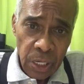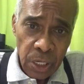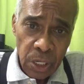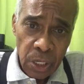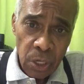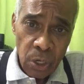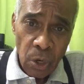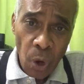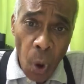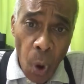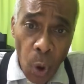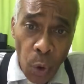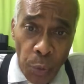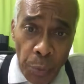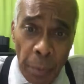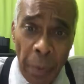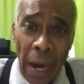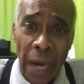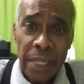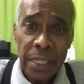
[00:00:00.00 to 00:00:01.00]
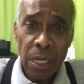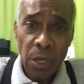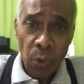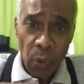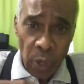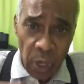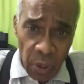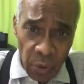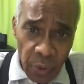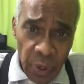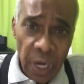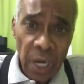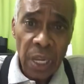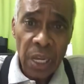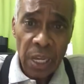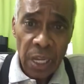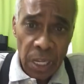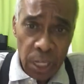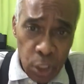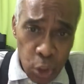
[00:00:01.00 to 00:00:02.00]
your own body will
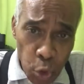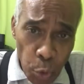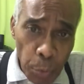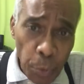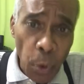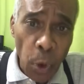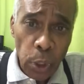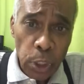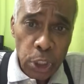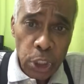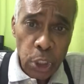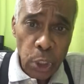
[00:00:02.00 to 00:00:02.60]
really support